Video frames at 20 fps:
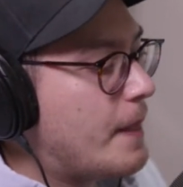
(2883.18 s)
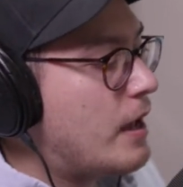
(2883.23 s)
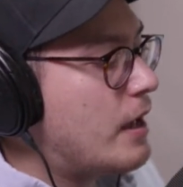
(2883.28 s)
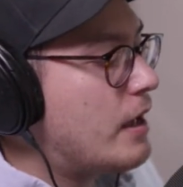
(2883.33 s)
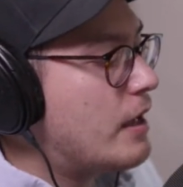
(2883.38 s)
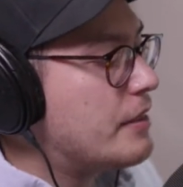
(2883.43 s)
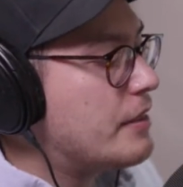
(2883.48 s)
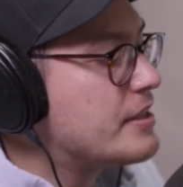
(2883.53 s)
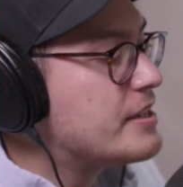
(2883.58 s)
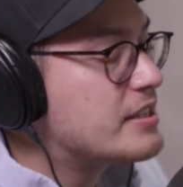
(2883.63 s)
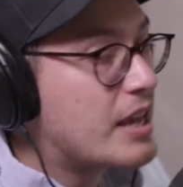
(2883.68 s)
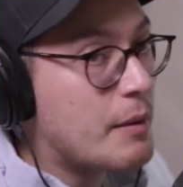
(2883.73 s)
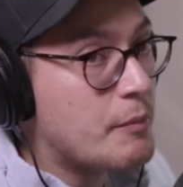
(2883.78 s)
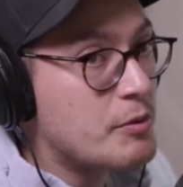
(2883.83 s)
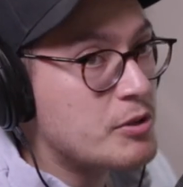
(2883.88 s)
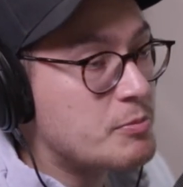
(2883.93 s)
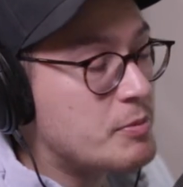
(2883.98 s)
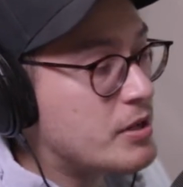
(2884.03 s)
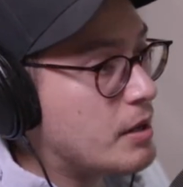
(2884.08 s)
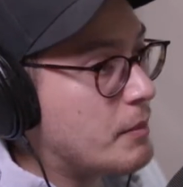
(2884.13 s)
these
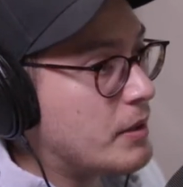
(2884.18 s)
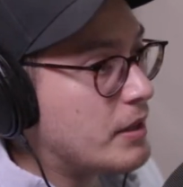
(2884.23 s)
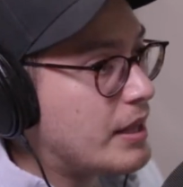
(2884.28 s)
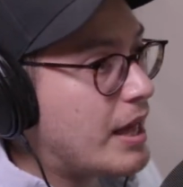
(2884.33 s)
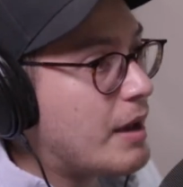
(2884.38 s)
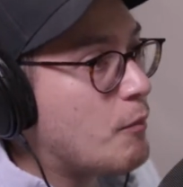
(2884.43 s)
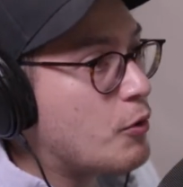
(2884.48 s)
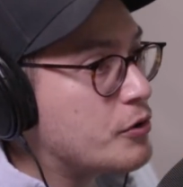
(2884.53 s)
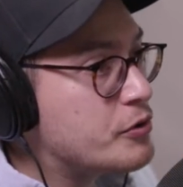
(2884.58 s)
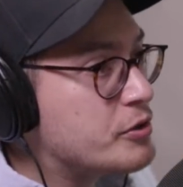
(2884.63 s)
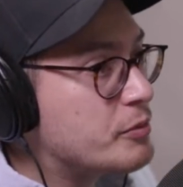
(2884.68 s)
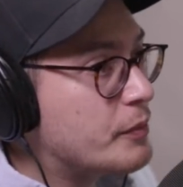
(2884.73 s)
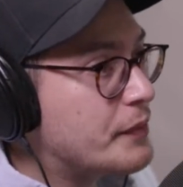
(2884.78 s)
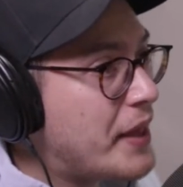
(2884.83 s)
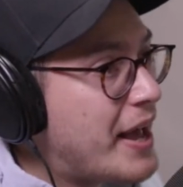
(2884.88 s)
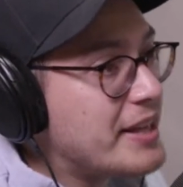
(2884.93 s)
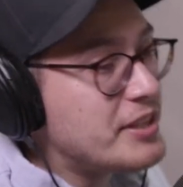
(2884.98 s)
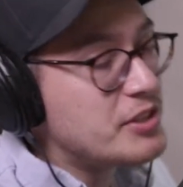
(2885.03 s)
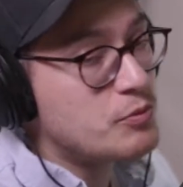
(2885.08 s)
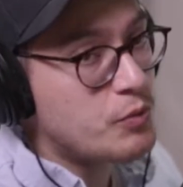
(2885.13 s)
cameras become a lot more usable.
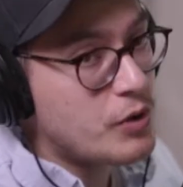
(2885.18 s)
That's where